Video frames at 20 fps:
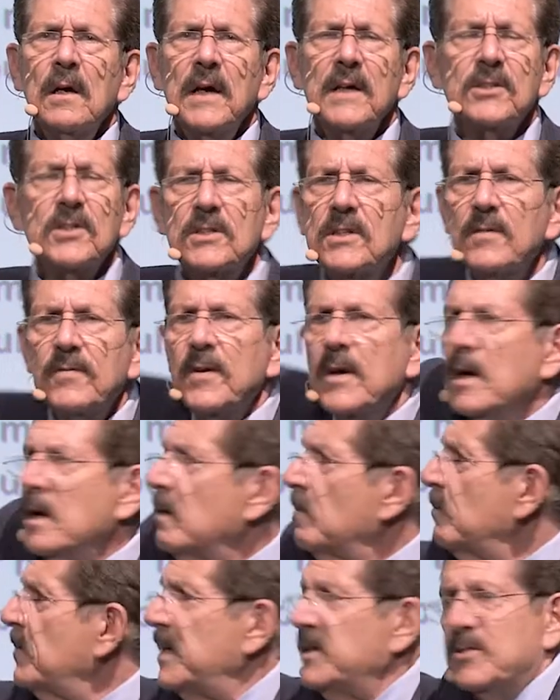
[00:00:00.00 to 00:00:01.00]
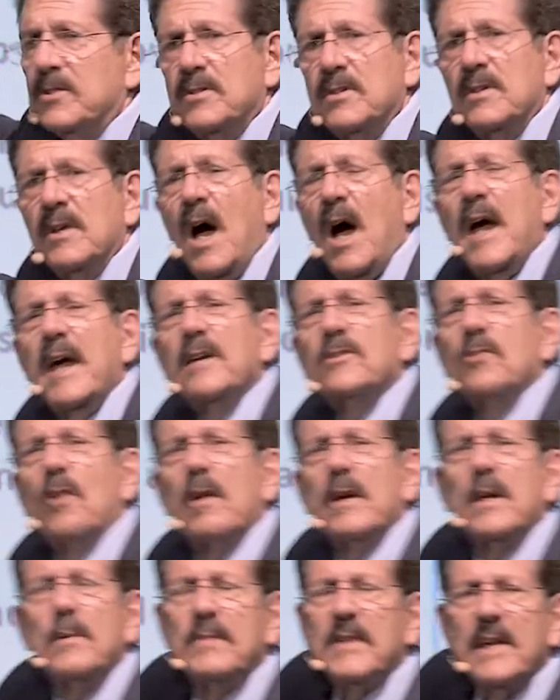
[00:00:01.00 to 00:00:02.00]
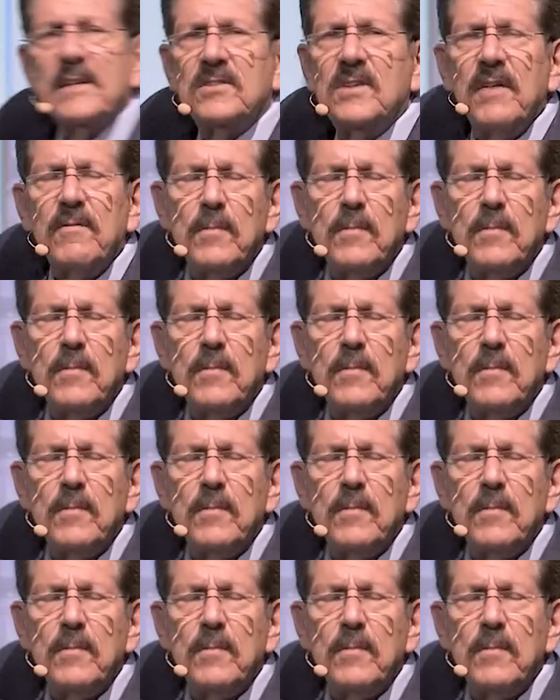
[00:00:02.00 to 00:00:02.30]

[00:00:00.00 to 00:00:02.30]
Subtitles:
It's as if Mises and Hayek's argument has